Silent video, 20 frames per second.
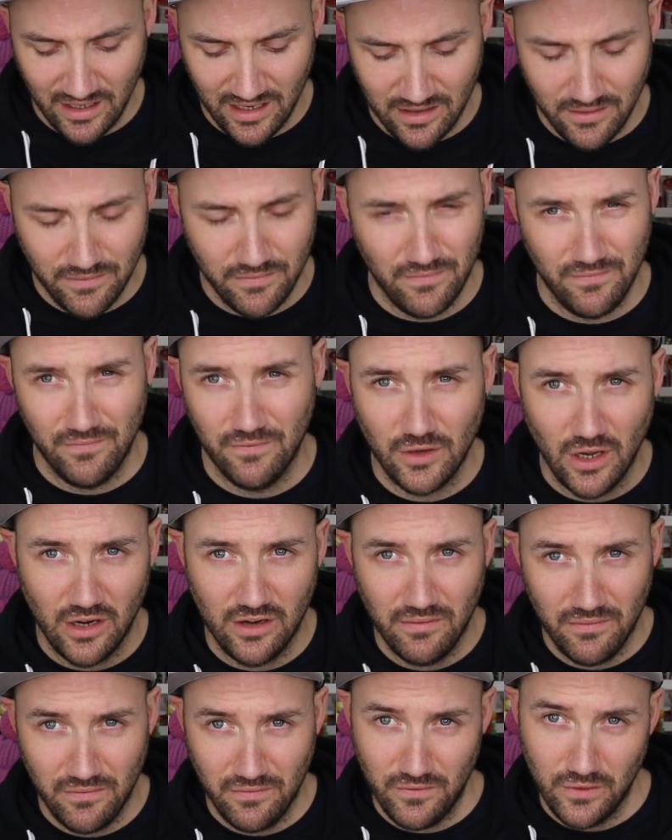in a kind
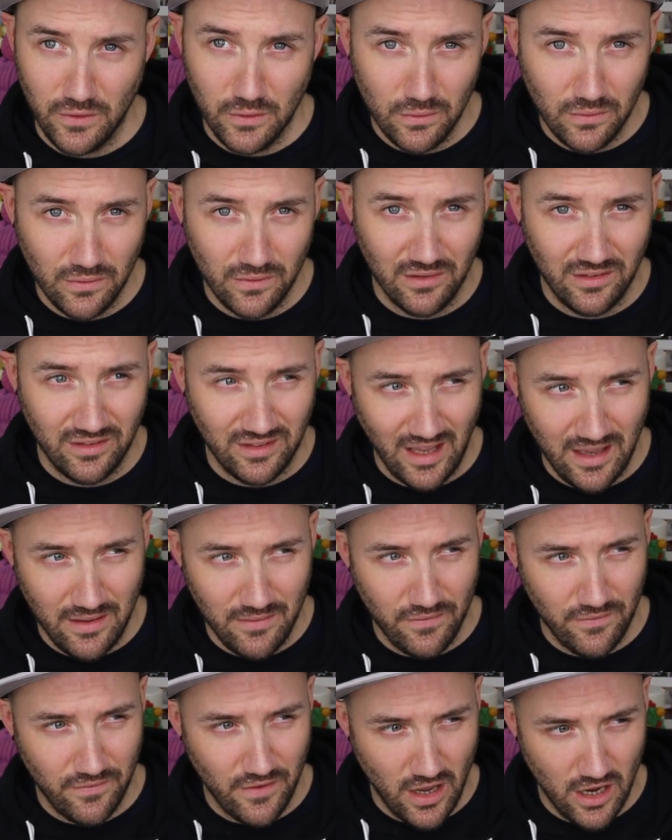of food safe
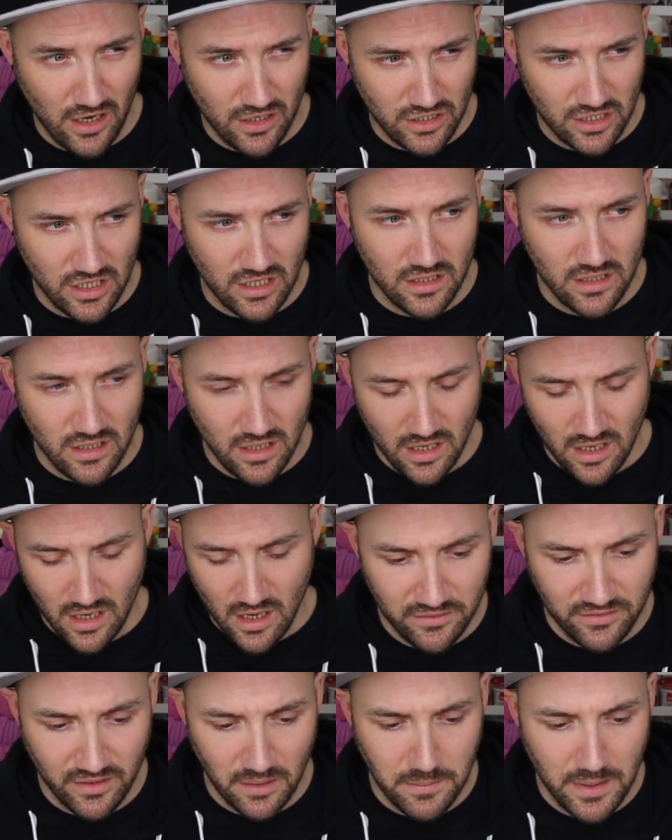version.
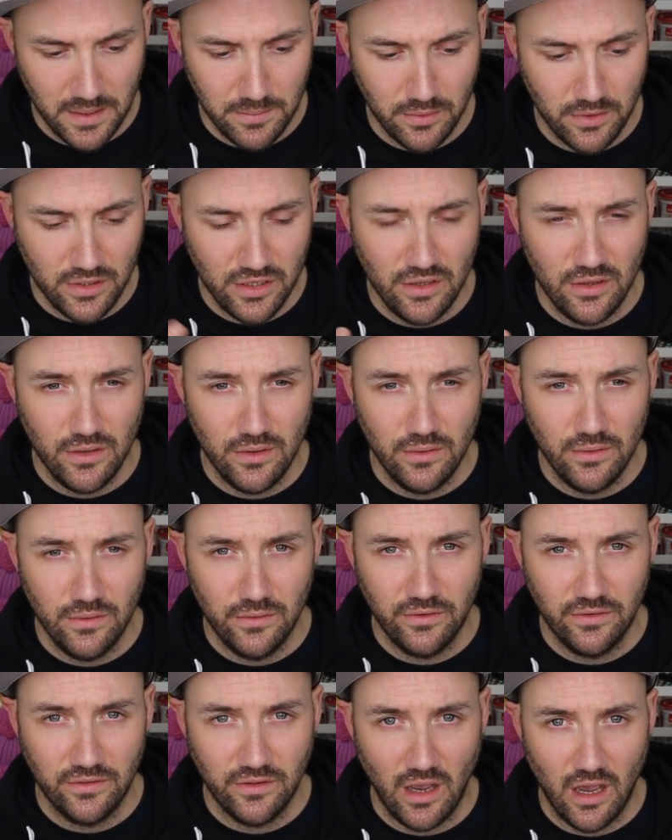Some people
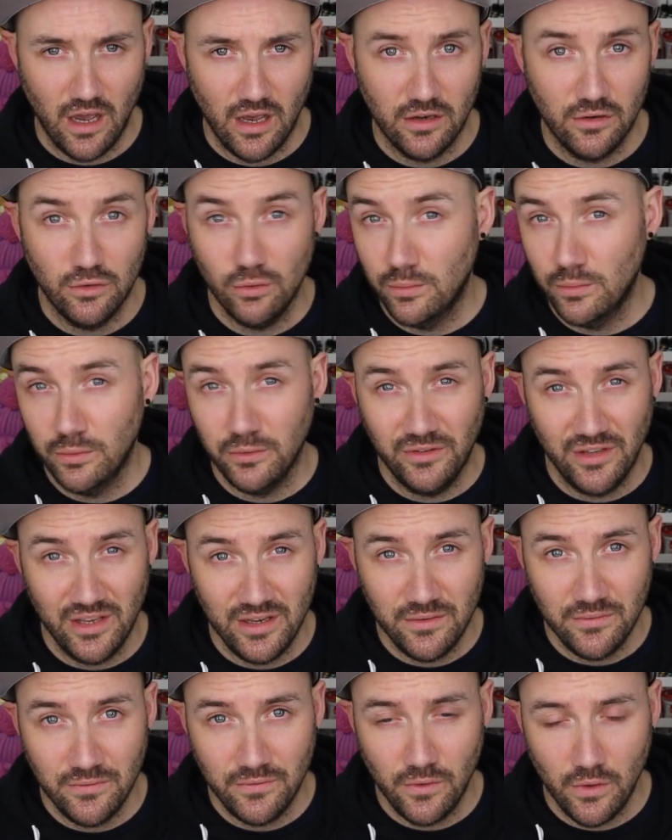use normal
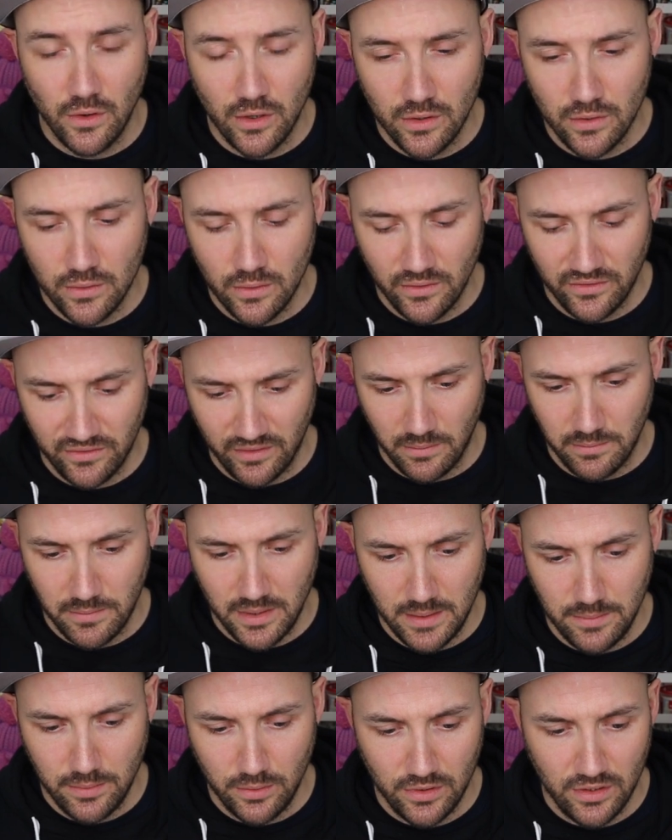tin foil, some
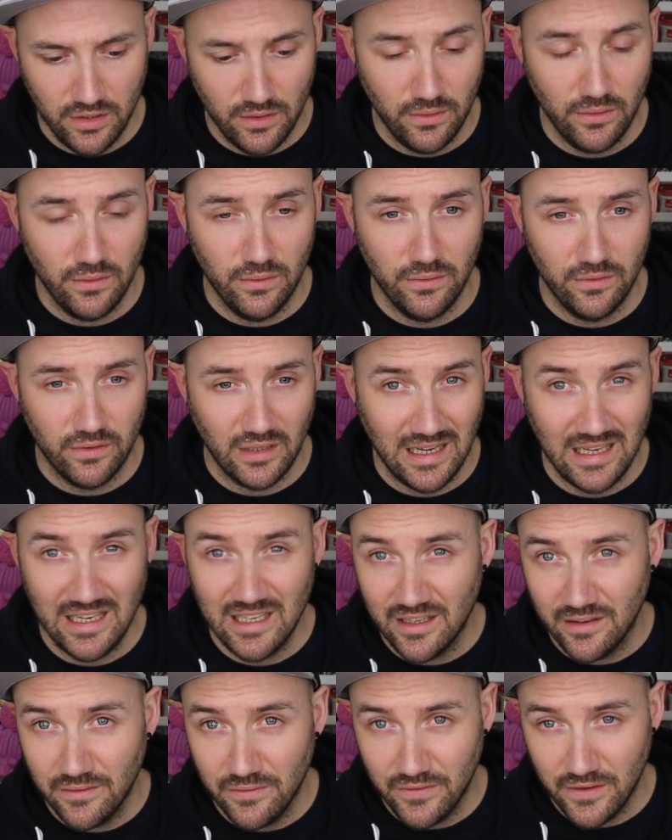people use
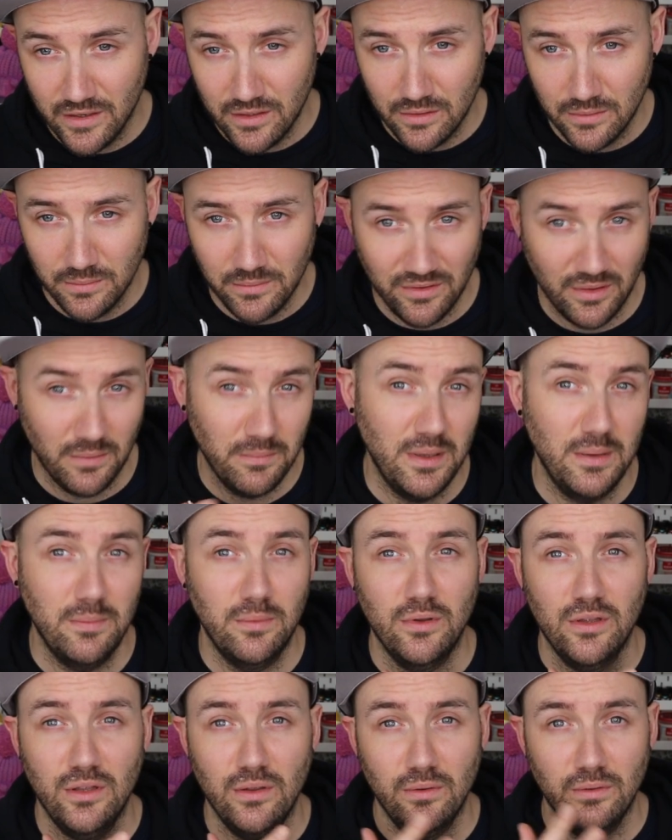cling film, some
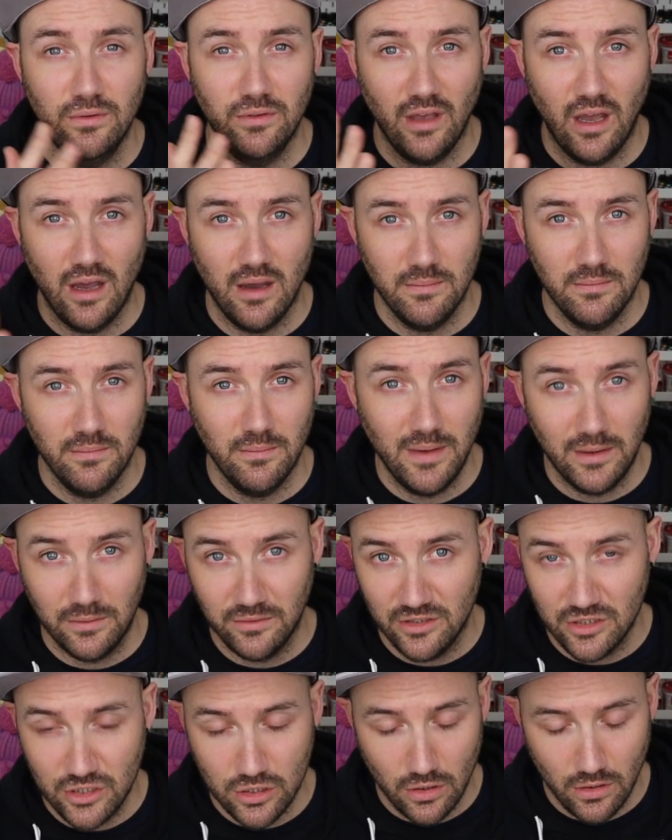people use
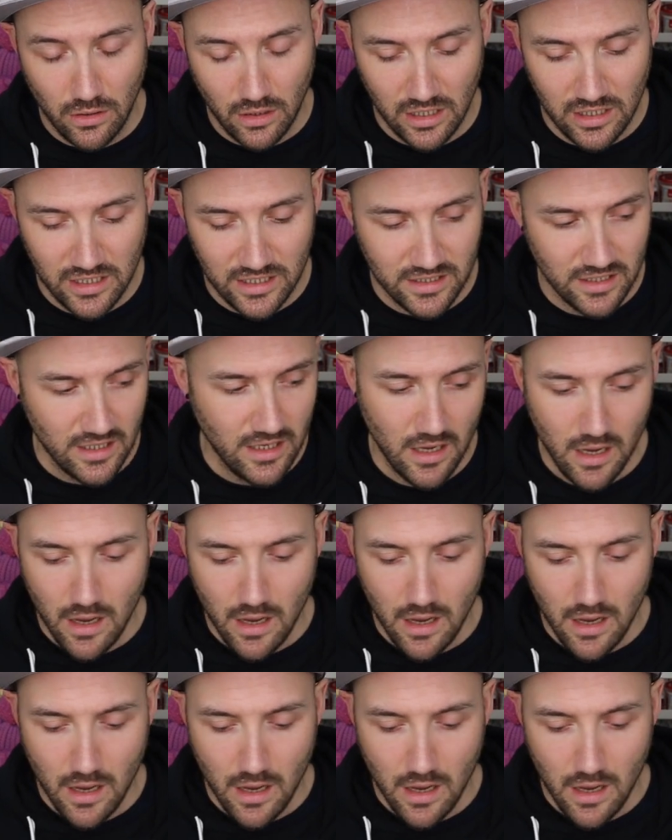melted chocolate.